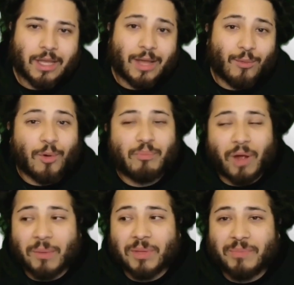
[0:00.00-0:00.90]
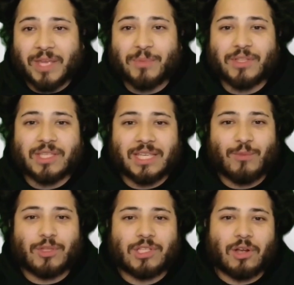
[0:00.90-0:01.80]
We'll probably be able to see
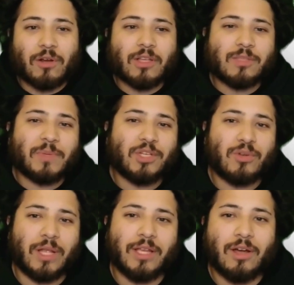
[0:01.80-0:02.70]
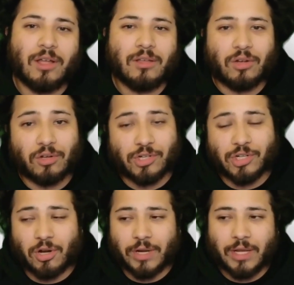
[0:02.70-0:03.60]
what Sarda has been training on, her
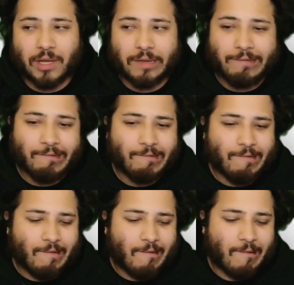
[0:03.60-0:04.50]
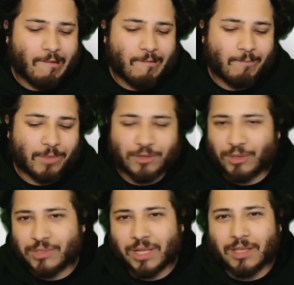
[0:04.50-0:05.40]
Sharingan. There's
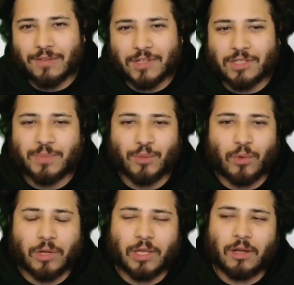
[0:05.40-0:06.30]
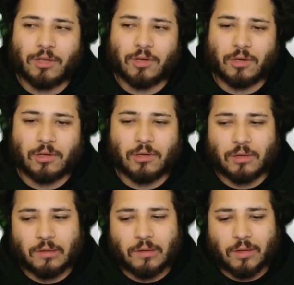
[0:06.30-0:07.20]
no telling if she's been working on her
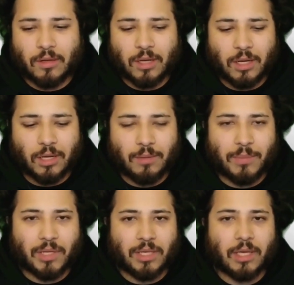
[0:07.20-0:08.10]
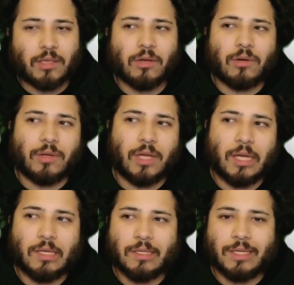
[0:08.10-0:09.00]
Mangekyo or
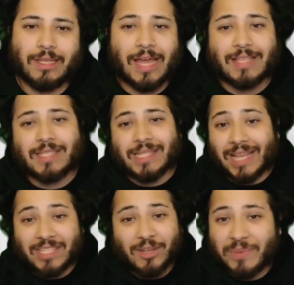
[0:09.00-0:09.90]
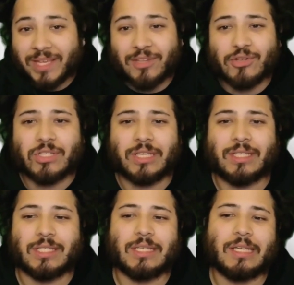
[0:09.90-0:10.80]
not. And that's going to be interesting
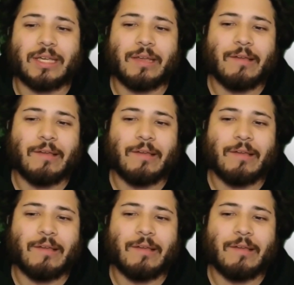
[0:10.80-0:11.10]
to see.